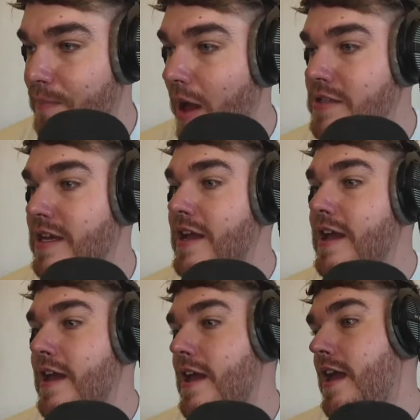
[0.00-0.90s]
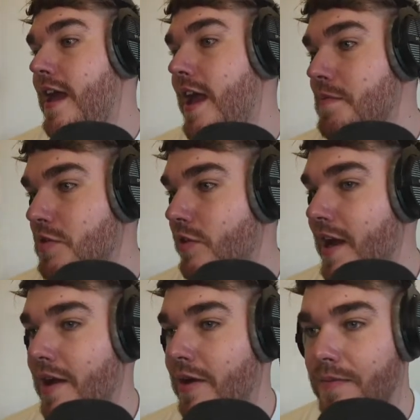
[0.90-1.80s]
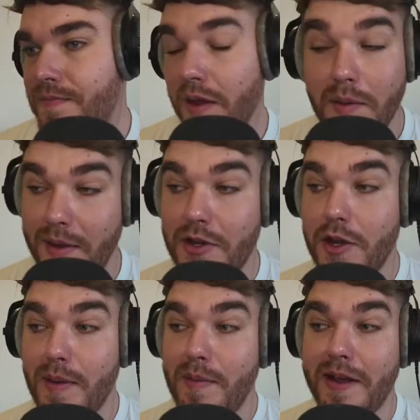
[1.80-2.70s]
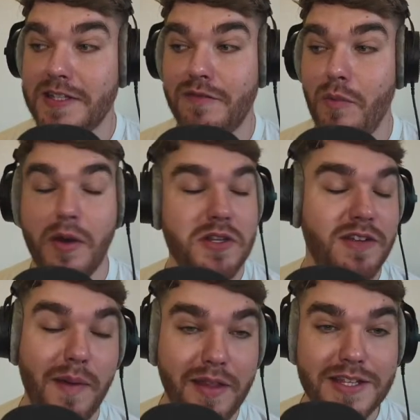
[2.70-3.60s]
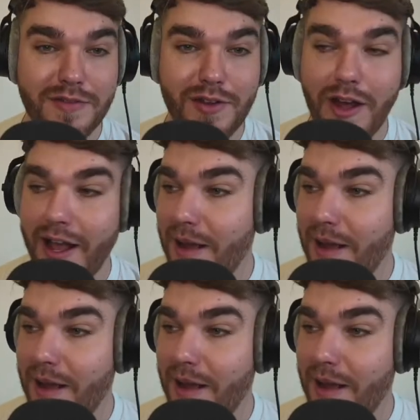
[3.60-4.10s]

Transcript: But Emerson Royal, I mean, you could be negative or positive about this if you like.